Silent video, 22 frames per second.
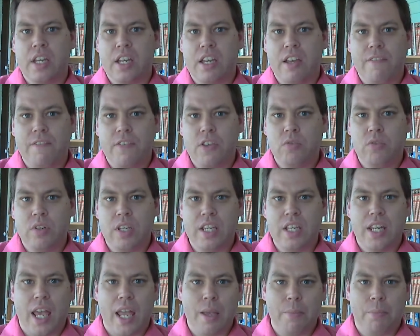If you
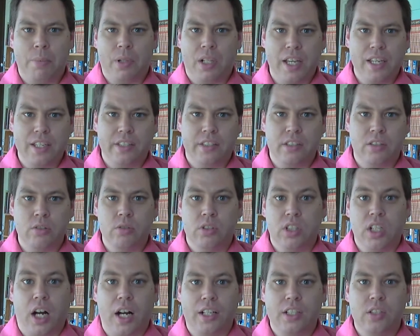need a place to
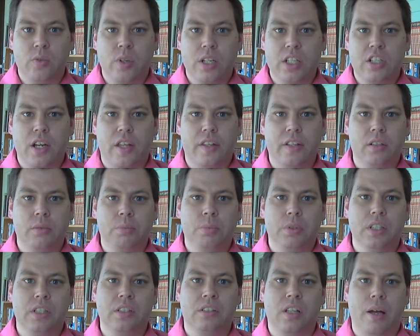talk to each other,
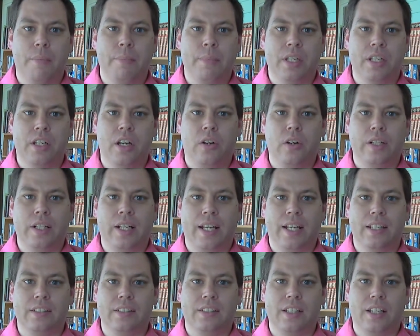please let me know and I
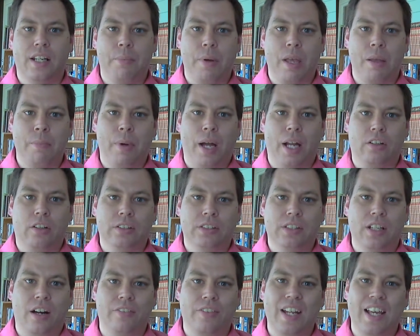can set up a
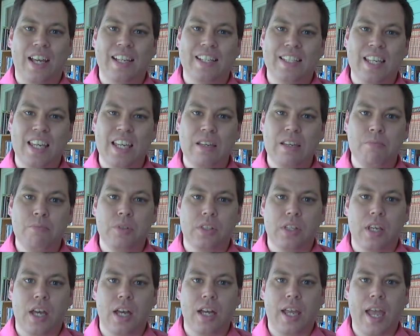Microsoft
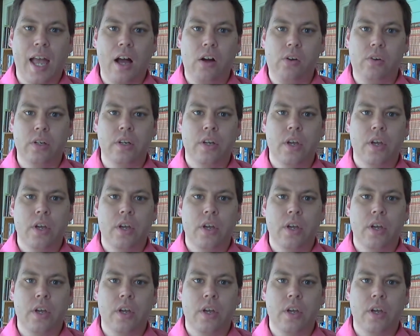Teams account,